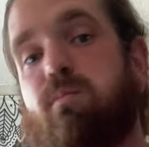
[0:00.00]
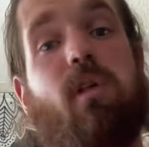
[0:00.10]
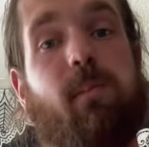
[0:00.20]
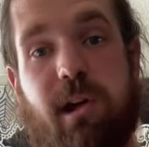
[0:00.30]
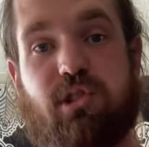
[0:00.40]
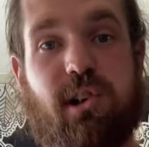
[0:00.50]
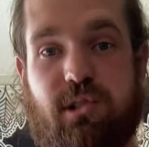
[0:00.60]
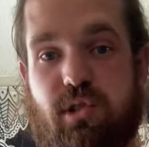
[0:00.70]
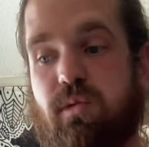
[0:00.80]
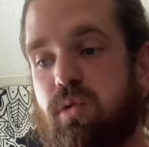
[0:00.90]
And that's
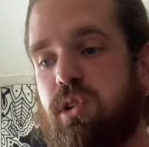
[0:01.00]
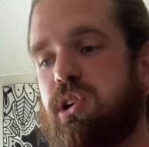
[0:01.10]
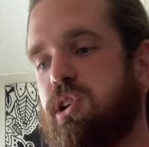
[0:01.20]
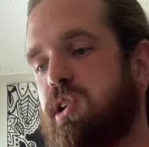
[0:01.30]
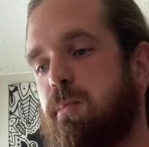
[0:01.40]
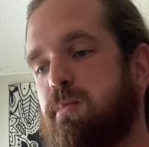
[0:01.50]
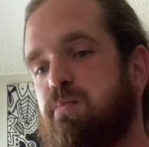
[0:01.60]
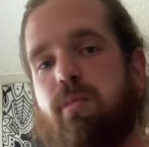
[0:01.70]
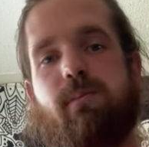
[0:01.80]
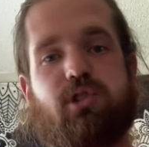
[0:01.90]
honestly really good. I'm
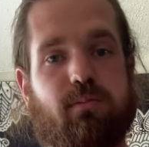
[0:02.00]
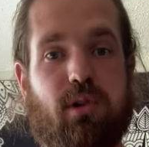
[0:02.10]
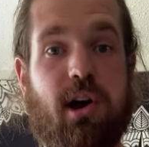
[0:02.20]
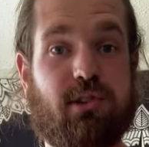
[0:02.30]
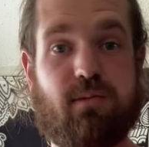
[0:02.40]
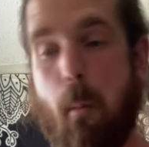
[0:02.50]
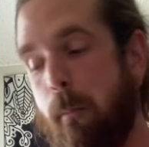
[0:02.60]
surprised.